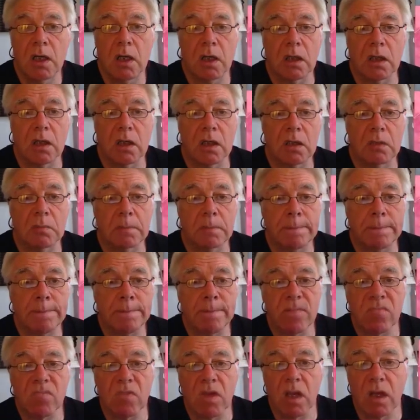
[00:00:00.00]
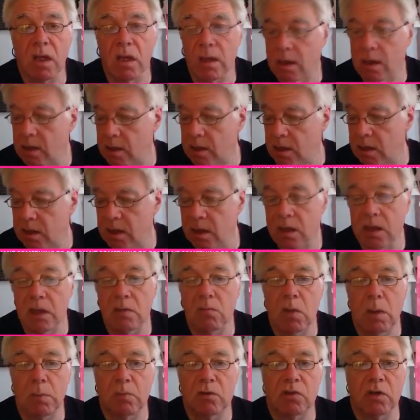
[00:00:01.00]
The
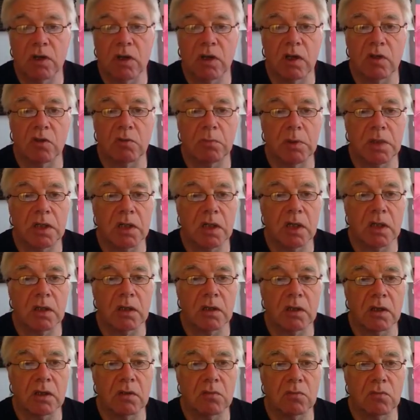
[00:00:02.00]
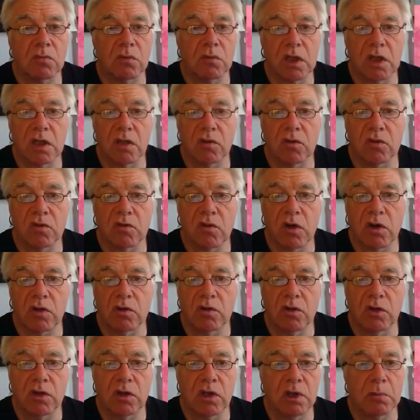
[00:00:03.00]
website has been under
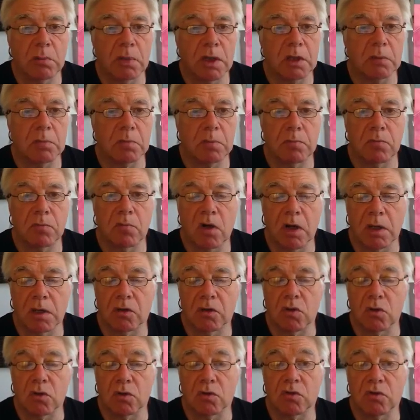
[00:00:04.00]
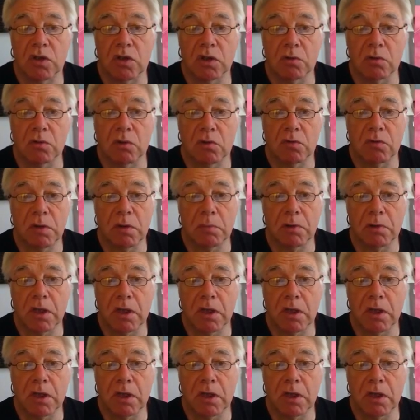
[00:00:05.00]
reconstruction and they made a right dog's dinner of it,